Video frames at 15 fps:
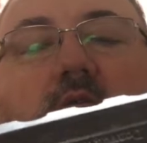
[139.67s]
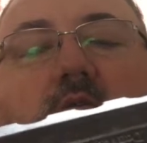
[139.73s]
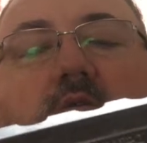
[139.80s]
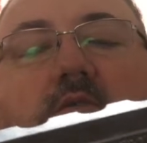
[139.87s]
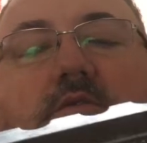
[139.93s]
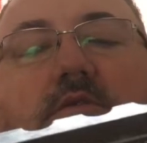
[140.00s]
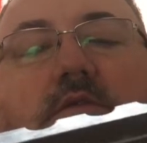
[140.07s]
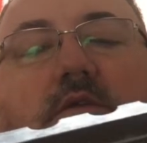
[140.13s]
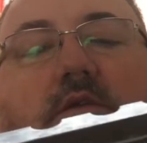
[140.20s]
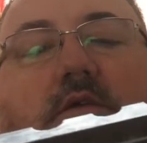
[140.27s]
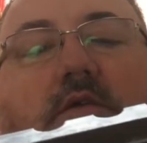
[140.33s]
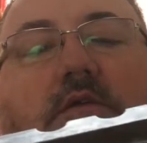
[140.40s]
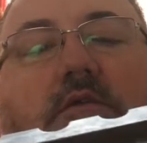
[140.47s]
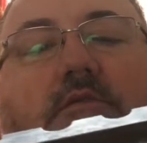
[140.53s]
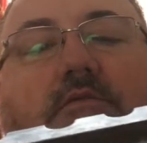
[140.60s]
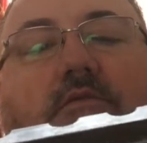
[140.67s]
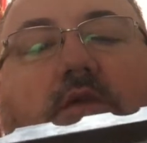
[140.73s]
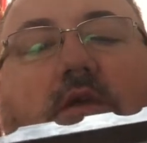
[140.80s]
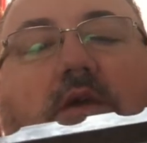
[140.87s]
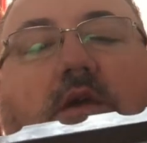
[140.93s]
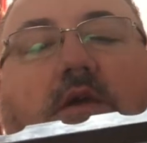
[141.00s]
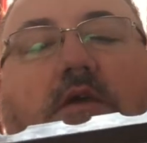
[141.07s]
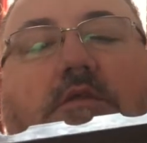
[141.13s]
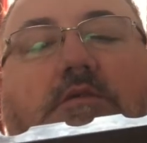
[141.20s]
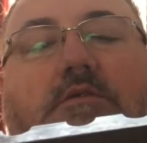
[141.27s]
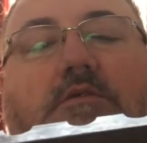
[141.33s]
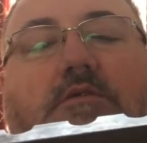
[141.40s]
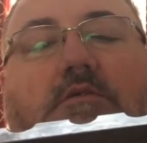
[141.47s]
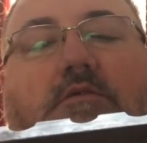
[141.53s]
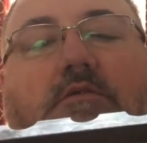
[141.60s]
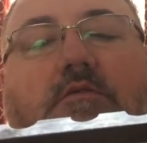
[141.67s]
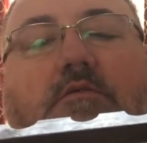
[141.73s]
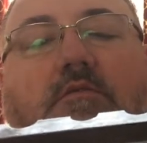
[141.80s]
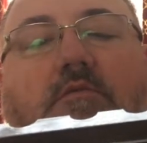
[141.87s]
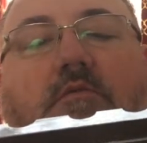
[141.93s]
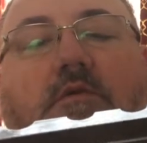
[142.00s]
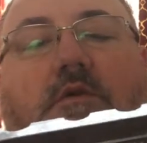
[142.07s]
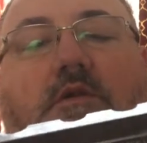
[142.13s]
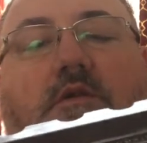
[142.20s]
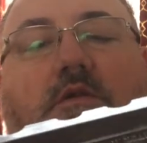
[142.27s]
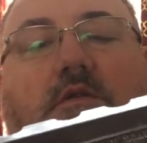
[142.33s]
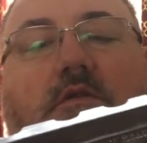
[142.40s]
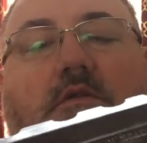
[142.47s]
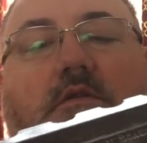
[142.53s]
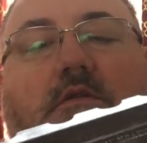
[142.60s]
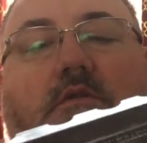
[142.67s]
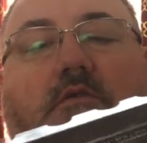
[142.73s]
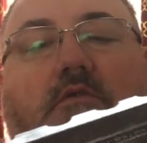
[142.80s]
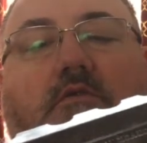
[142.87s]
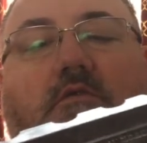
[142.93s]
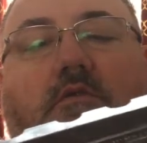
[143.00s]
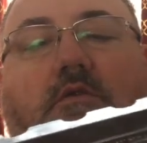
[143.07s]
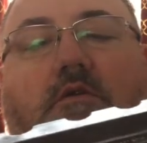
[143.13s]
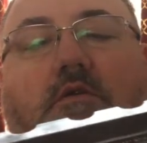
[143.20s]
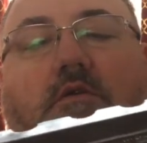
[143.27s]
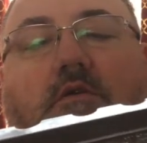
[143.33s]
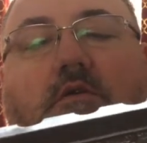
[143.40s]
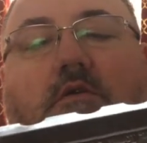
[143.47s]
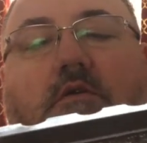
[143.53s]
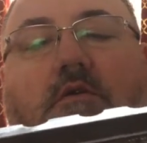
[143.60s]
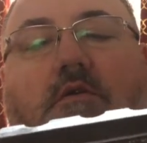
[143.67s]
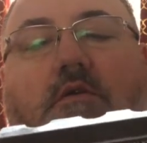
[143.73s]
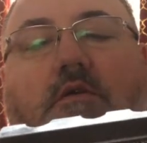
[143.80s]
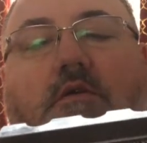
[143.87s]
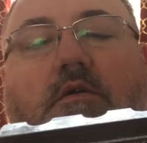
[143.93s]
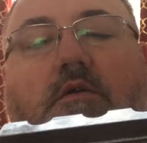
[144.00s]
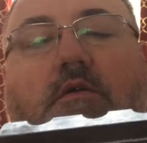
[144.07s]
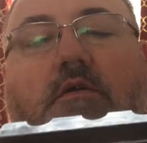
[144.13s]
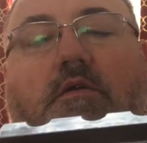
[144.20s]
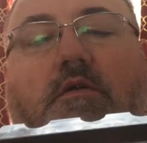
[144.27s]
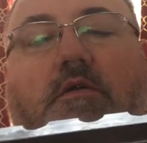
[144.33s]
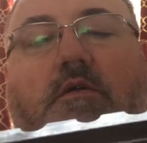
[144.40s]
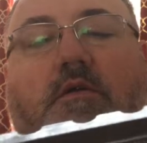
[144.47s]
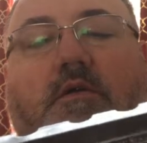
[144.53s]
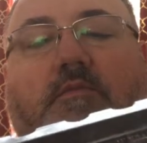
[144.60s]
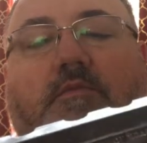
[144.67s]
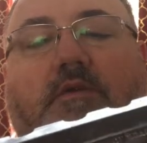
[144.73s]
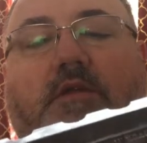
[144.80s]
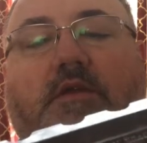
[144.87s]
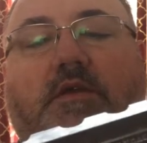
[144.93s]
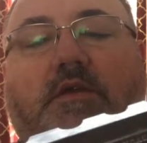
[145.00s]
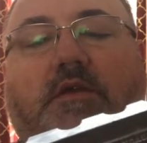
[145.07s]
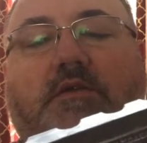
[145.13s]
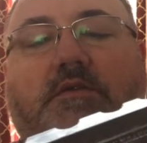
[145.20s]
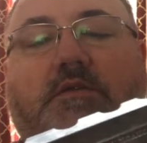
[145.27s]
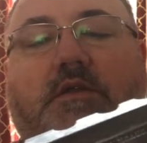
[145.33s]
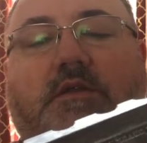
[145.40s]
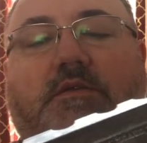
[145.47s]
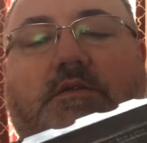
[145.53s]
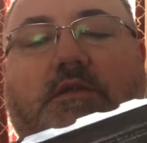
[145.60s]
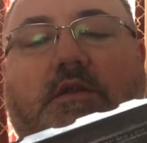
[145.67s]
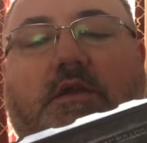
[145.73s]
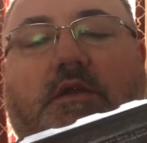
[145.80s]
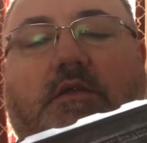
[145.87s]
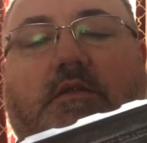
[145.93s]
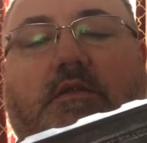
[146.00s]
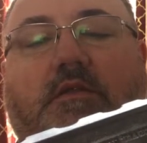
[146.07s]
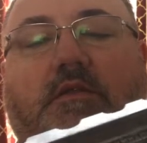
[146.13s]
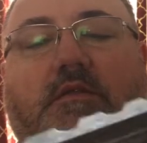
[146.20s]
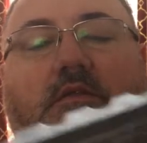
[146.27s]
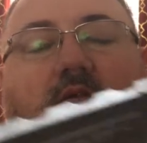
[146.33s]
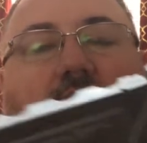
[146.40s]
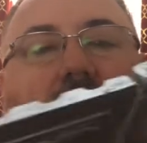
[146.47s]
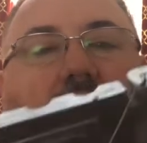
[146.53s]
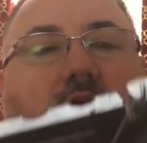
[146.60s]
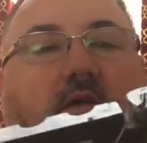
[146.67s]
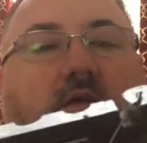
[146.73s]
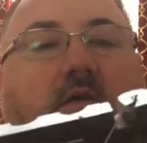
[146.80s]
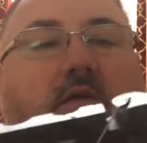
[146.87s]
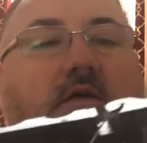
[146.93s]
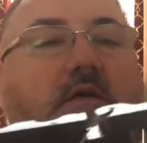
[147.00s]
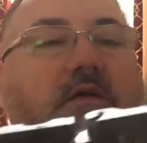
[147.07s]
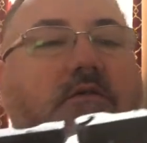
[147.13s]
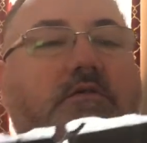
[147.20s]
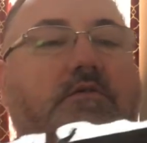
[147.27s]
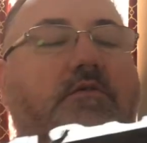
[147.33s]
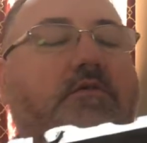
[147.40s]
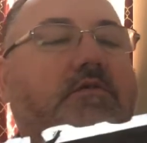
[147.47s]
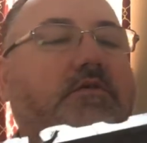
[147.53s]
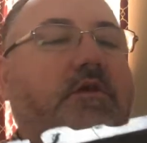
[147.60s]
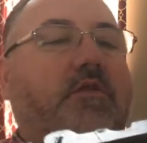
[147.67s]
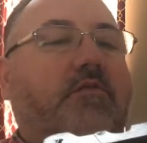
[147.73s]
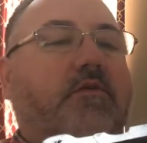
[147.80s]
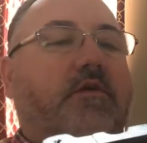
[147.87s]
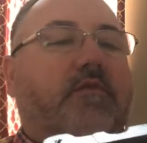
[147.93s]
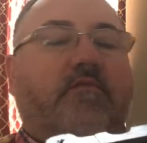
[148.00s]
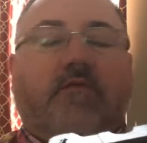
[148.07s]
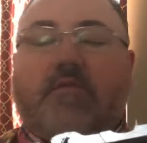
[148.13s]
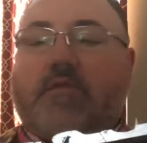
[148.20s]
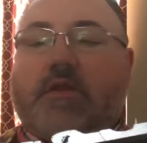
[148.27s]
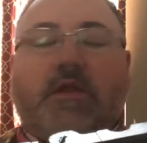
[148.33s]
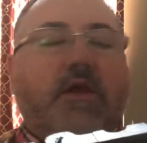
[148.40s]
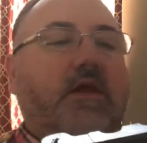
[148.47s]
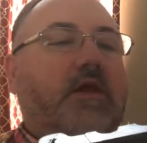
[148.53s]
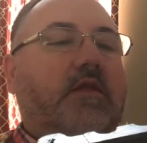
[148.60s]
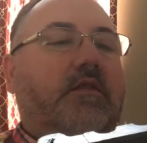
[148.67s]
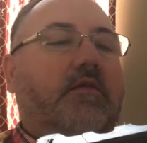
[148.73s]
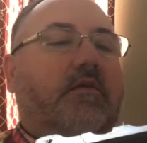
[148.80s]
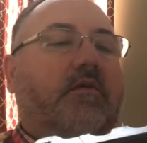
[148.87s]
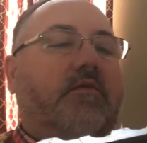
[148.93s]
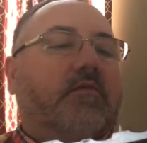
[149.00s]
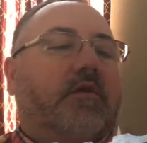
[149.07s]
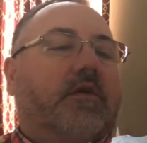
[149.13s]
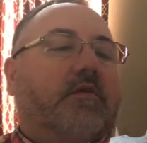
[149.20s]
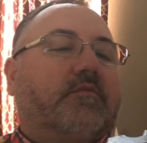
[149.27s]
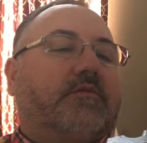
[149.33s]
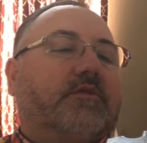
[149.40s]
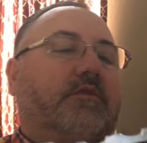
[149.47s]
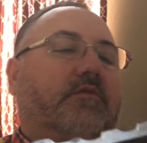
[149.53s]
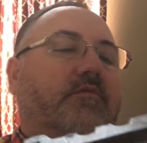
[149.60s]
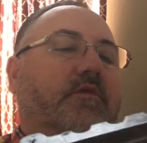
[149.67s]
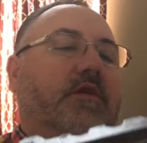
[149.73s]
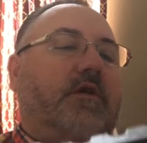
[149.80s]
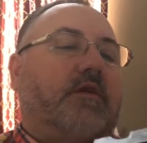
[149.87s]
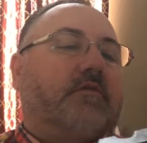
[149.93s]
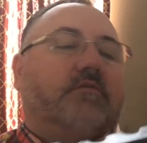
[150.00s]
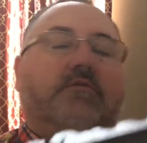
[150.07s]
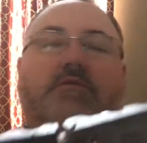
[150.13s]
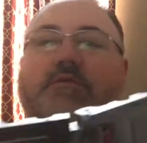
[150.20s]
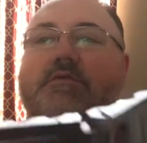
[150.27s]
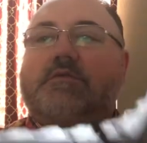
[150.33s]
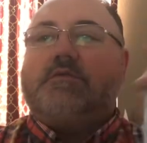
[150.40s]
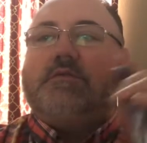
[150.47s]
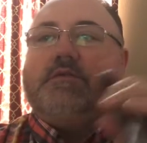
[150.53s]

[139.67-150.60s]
Let's see, 3/8, 1/4, I'm gonna guess that's an 1/8. So it goes all the way from an 1/8 all the way up to 3 ounce.